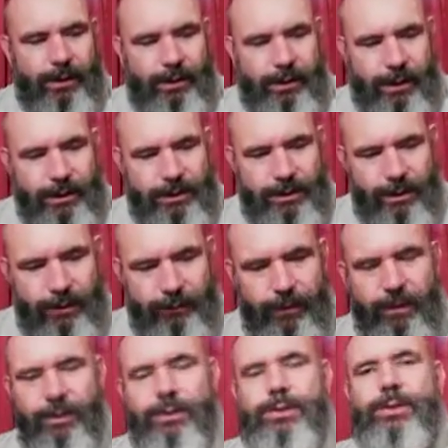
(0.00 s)
it's
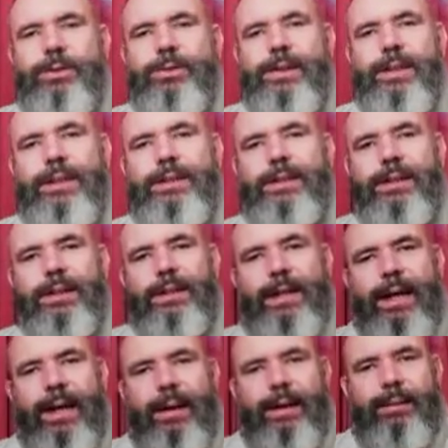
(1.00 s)
difficult to read,
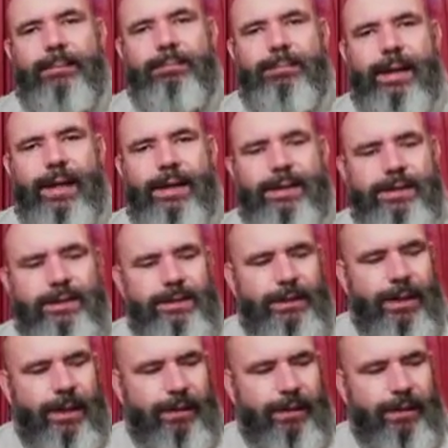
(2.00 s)
and